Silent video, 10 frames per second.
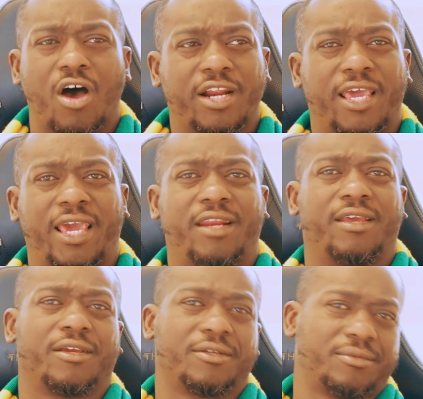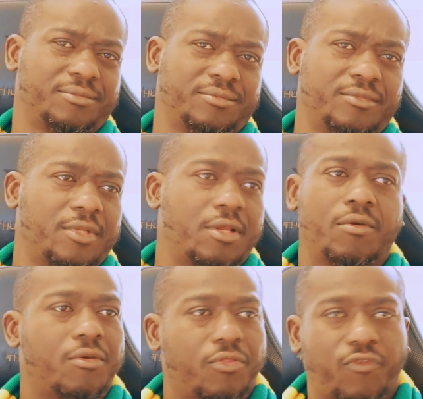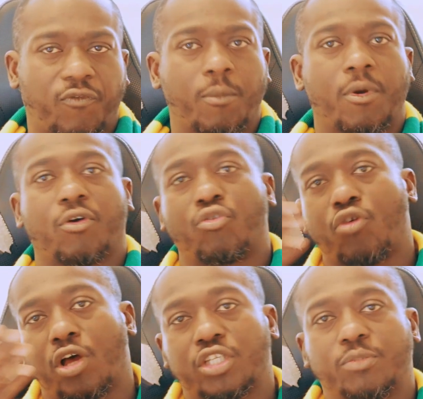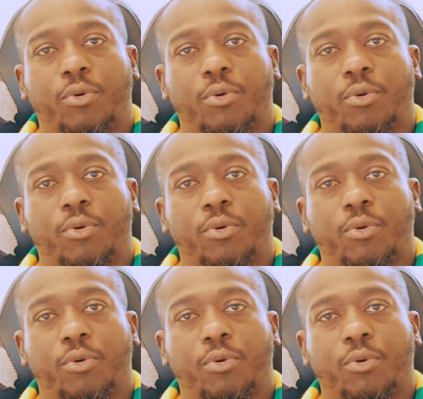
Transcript: on a header. from a crossed